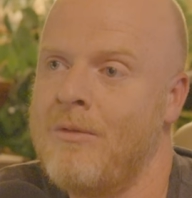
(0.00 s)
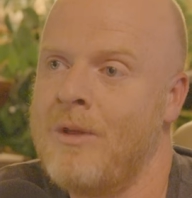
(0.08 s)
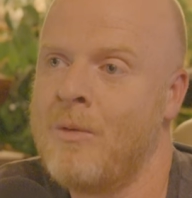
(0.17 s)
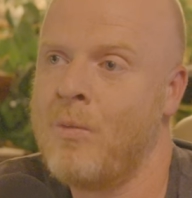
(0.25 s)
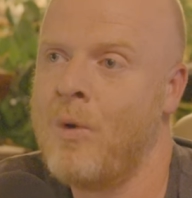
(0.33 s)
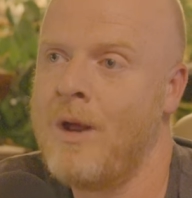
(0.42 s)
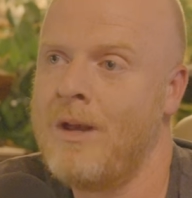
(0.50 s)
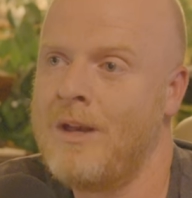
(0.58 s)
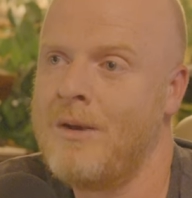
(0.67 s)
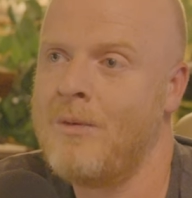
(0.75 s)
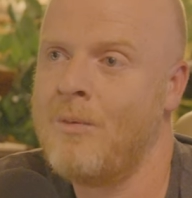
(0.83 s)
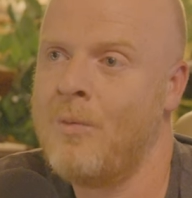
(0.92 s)
Like what,
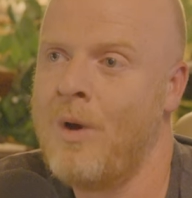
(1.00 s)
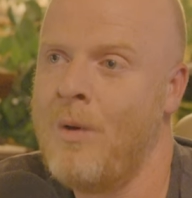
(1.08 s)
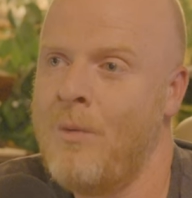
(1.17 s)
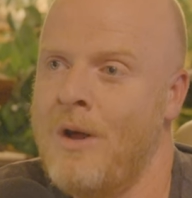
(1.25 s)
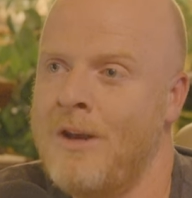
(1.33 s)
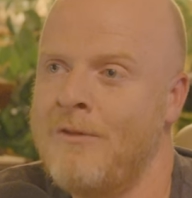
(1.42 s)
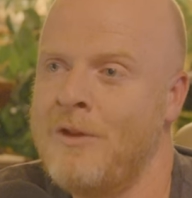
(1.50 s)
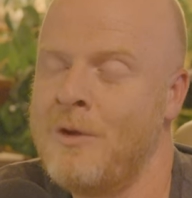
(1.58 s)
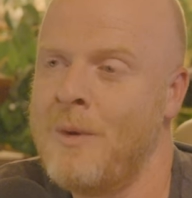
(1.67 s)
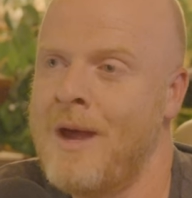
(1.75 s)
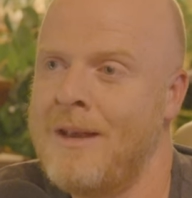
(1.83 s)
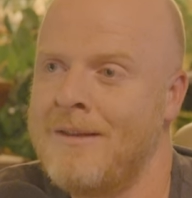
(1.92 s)
what one, if
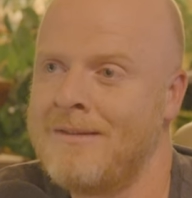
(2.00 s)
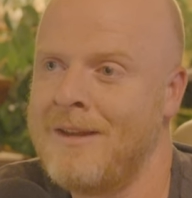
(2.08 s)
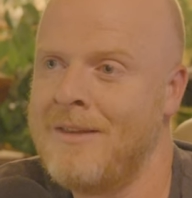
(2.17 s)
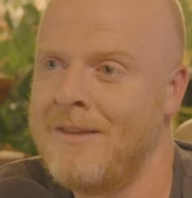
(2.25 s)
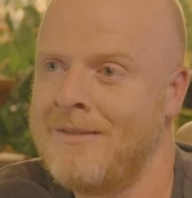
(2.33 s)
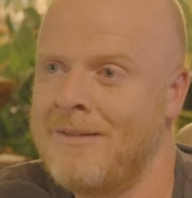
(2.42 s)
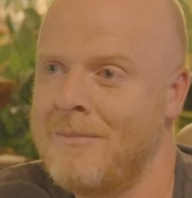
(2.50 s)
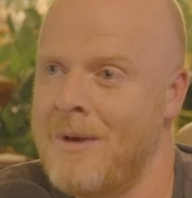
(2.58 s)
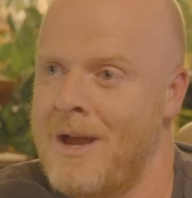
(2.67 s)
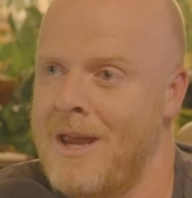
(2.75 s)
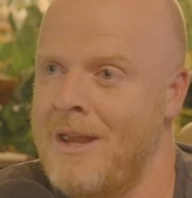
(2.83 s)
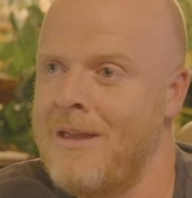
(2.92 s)
you had to say, this is
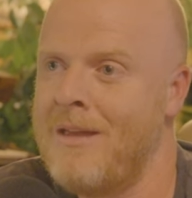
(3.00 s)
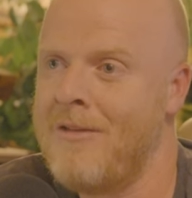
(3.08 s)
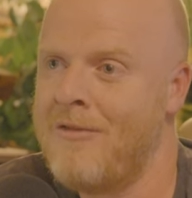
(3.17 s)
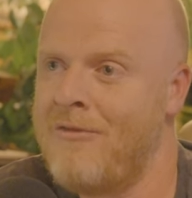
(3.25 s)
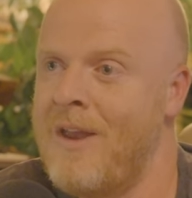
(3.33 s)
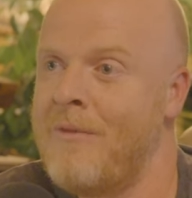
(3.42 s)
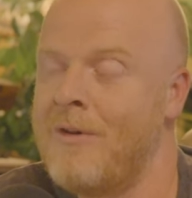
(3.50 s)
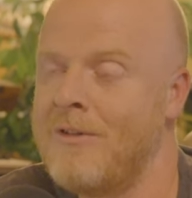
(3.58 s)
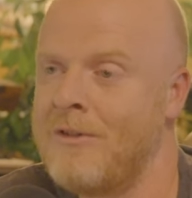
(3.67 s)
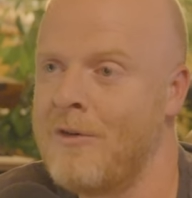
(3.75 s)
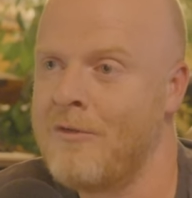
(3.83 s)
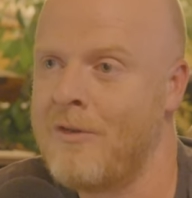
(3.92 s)
my favorite
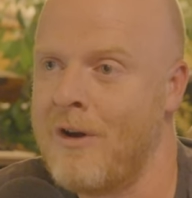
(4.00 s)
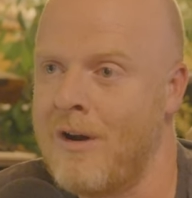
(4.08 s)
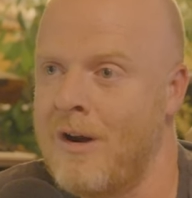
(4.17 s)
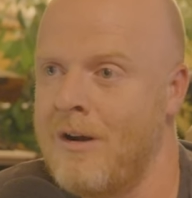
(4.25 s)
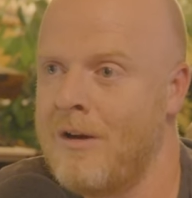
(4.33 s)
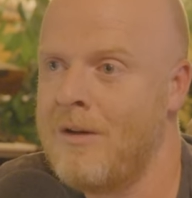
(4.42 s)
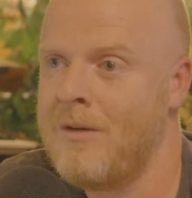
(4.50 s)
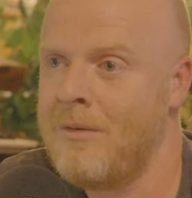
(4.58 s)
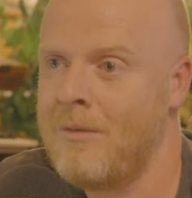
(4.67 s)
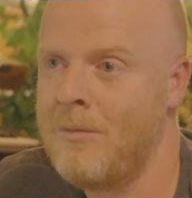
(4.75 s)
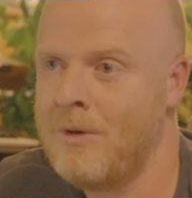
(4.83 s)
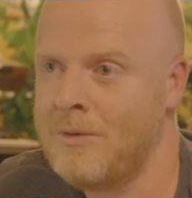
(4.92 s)
so far,
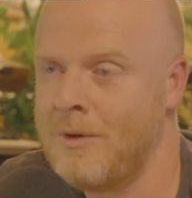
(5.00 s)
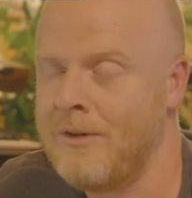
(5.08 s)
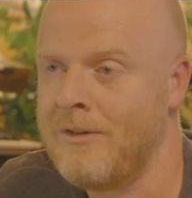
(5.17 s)
which one